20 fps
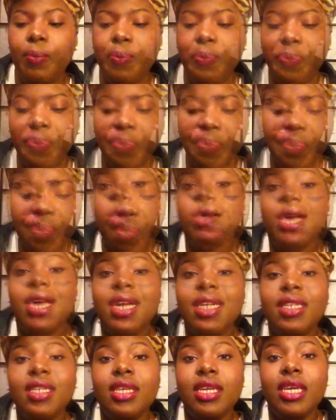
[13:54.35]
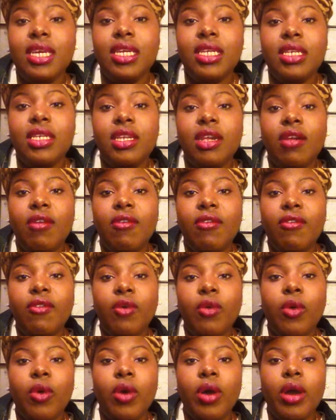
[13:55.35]
So that is it
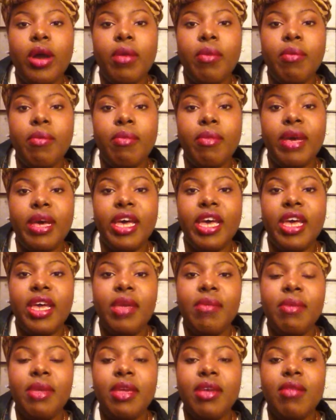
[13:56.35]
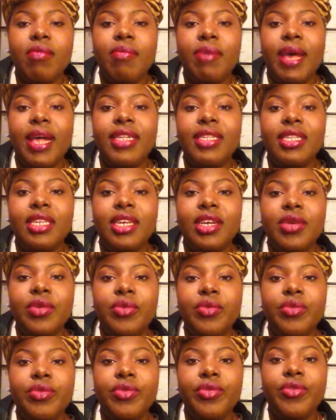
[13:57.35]
for my makeup basket
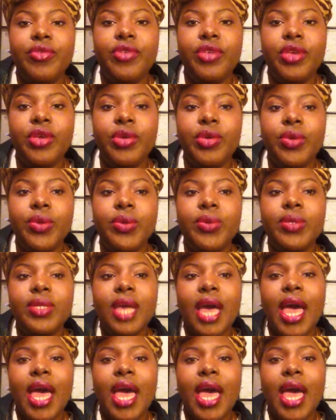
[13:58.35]
reviews.